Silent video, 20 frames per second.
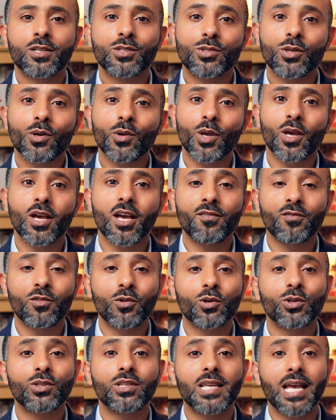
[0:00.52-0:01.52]
So you have
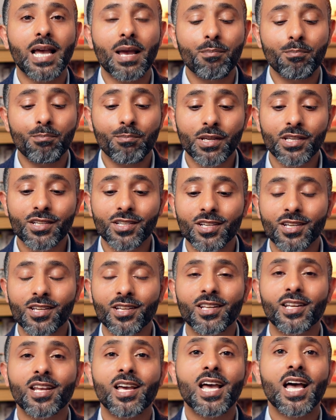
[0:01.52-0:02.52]
got a
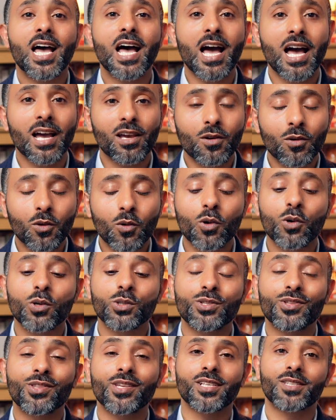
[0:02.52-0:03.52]
mission, a
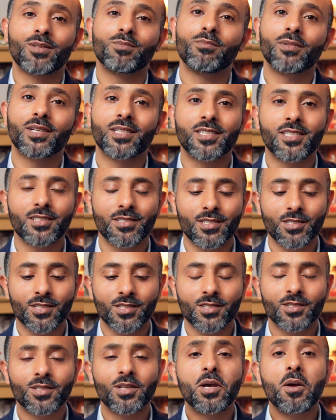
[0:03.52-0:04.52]
cause that
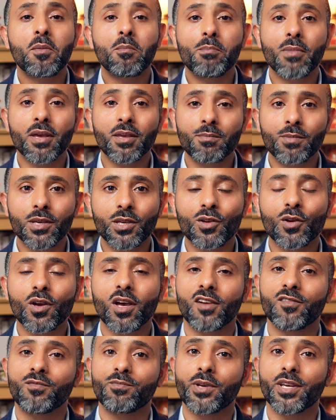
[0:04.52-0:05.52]
matters. Maybe you
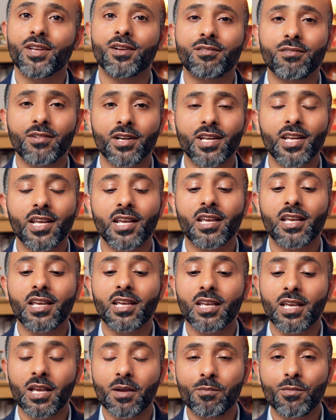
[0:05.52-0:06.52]
have been running
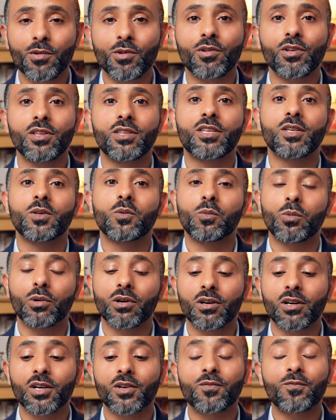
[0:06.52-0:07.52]
community
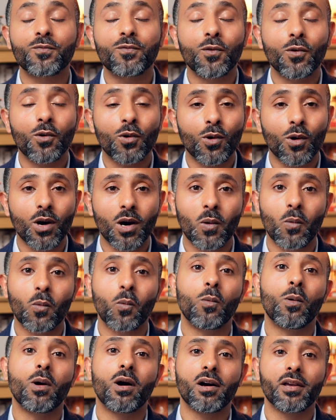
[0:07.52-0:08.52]
work for a
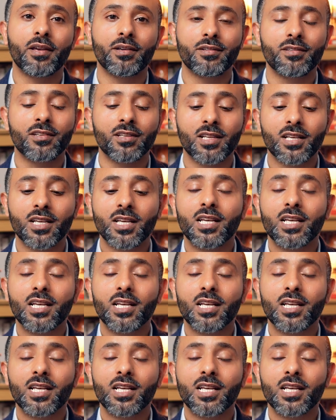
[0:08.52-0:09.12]
while.